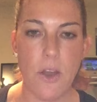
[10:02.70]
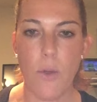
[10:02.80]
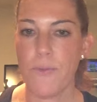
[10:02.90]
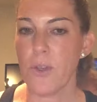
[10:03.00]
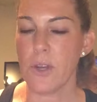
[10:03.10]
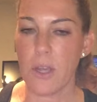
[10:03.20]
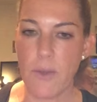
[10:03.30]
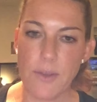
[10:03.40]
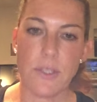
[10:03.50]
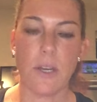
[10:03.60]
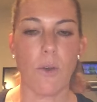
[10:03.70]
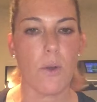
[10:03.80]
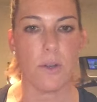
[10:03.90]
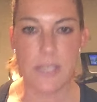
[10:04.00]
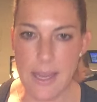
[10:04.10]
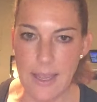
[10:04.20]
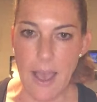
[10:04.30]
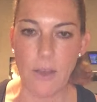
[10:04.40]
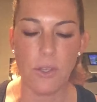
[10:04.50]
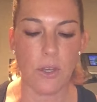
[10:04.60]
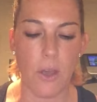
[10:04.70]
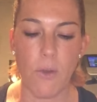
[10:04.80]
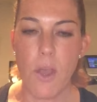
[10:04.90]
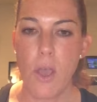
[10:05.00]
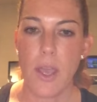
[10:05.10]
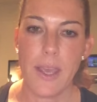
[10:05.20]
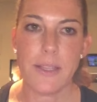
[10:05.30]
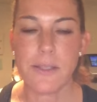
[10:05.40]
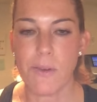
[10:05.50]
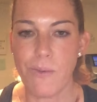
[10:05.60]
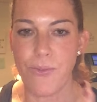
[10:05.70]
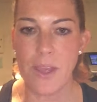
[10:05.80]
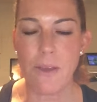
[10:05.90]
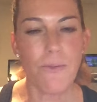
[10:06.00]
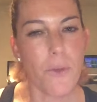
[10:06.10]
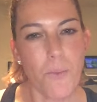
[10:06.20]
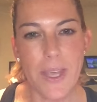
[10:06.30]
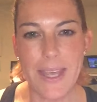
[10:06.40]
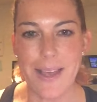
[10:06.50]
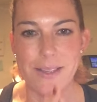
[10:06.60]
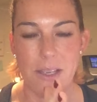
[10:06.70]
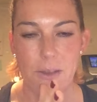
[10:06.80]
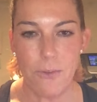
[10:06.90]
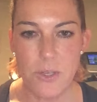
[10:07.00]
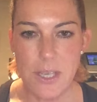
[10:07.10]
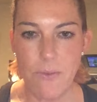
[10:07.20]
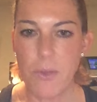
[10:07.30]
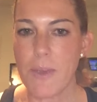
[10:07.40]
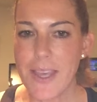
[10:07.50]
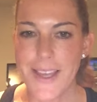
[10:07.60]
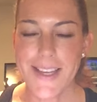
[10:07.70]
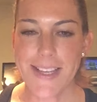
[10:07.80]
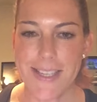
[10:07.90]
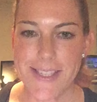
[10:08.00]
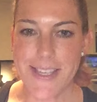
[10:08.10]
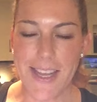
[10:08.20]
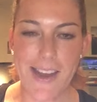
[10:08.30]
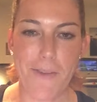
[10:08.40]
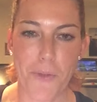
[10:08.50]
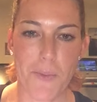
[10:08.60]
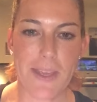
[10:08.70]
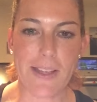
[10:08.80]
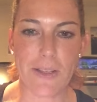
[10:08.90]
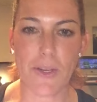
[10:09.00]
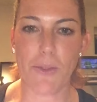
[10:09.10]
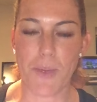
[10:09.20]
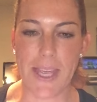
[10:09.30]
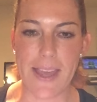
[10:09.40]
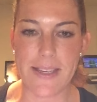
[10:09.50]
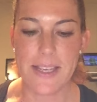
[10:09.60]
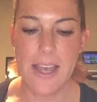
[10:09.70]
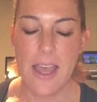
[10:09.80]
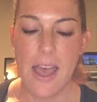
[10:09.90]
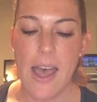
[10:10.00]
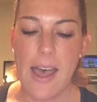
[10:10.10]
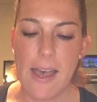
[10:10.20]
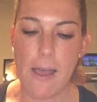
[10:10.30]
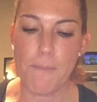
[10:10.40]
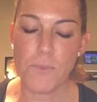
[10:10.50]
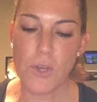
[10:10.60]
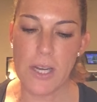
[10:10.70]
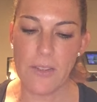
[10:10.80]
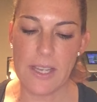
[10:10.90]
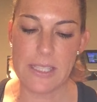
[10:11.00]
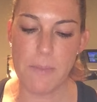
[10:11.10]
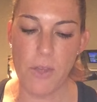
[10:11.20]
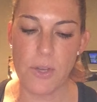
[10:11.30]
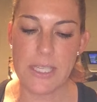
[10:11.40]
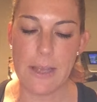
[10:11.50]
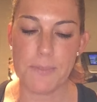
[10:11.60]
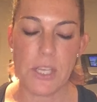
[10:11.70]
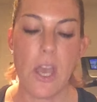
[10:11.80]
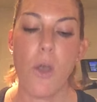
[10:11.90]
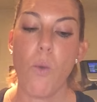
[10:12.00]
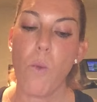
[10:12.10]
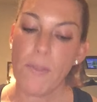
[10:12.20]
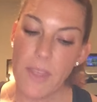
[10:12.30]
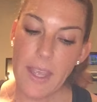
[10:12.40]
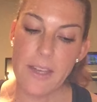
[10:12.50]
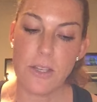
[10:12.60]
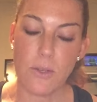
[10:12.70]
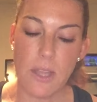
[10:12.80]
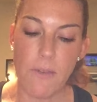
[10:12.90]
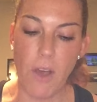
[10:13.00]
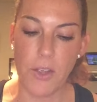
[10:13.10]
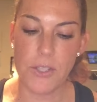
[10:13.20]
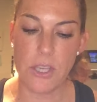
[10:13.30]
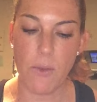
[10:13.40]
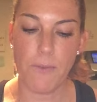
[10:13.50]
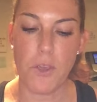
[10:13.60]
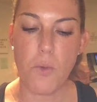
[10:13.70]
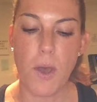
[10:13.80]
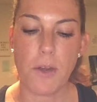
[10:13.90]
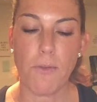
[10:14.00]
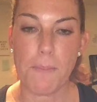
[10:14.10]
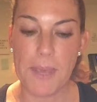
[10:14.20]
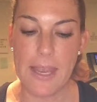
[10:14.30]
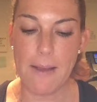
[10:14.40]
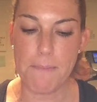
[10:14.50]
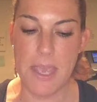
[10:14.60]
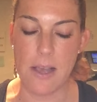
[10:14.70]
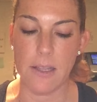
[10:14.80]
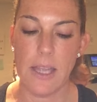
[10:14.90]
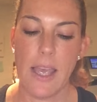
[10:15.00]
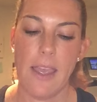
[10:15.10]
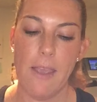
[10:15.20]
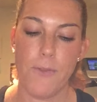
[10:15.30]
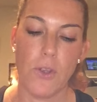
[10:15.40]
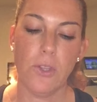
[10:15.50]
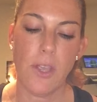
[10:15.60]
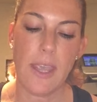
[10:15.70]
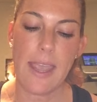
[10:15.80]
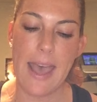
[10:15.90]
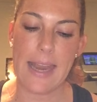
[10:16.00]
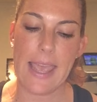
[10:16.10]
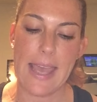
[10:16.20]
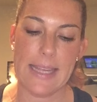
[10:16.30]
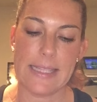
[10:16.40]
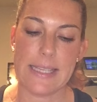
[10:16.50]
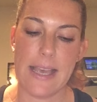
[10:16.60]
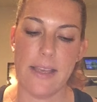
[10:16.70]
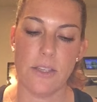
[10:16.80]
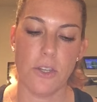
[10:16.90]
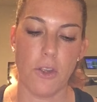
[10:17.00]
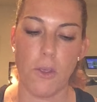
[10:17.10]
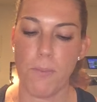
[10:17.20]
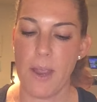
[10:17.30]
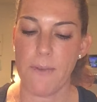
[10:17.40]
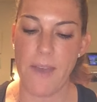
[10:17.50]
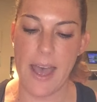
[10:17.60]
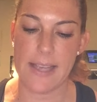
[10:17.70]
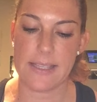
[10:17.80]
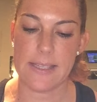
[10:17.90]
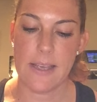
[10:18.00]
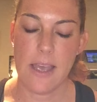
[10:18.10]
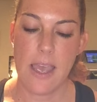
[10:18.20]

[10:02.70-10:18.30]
know if you're going to go out to dinner or order takeout. You know, it's sort of think of the week as first half of the week, second half of the week, including the weekend. Trying to think of some other tips. One thing I do love also, if you want to repeat a meal, if you're looking at it and it says, you know, your break fast